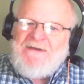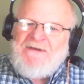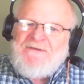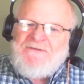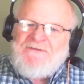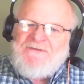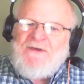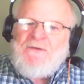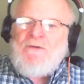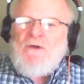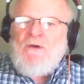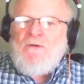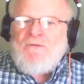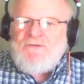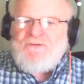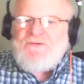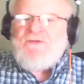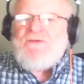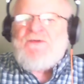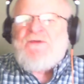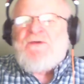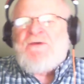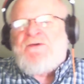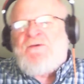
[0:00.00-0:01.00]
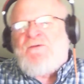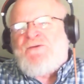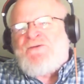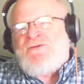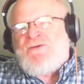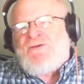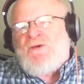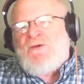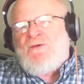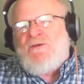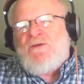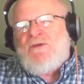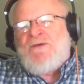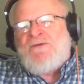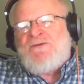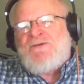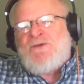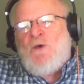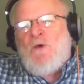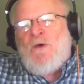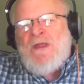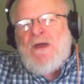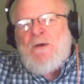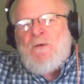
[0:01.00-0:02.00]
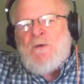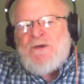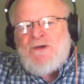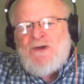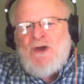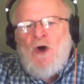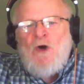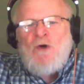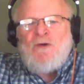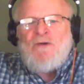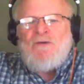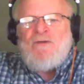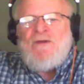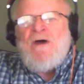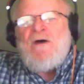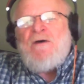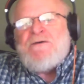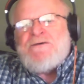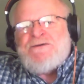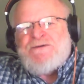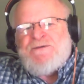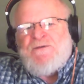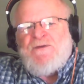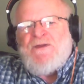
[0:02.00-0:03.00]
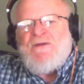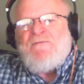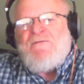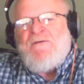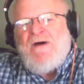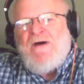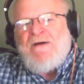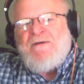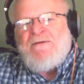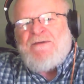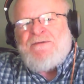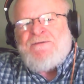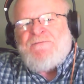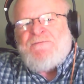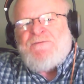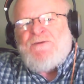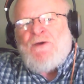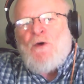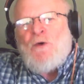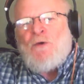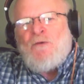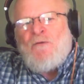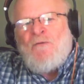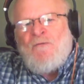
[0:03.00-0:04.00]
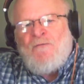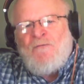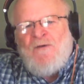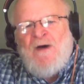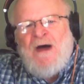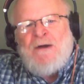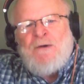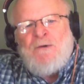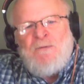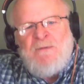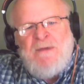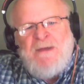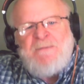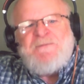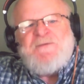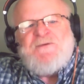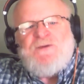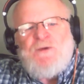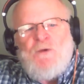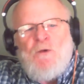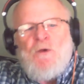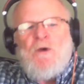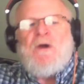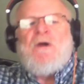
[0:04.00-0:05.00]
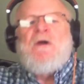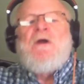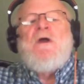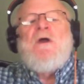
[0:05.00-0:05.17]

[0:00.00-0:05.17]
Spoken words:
So the score that would go to those for the total final MIPS score